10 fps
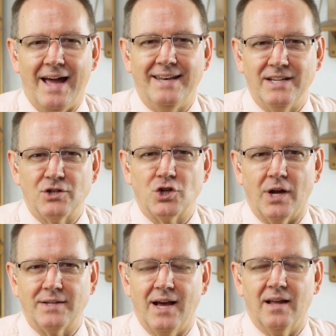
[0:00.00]
and did
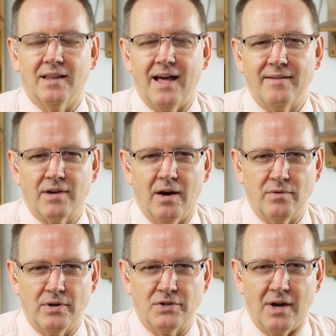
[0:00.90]
shut down live
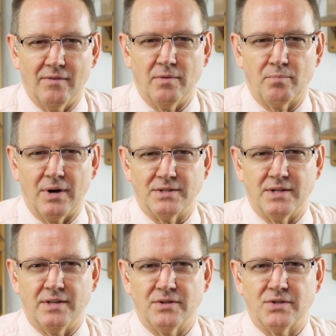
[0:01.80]
coverage of the
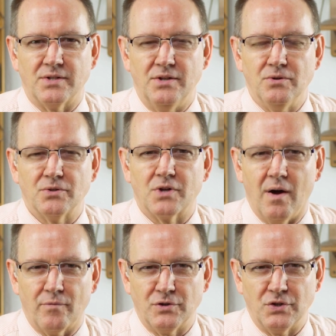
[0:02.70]
president's news
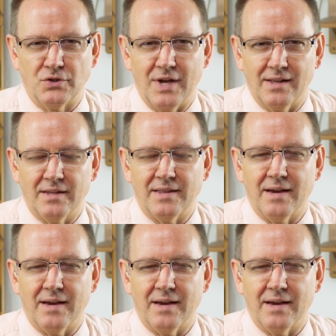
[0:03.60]
conferences daily,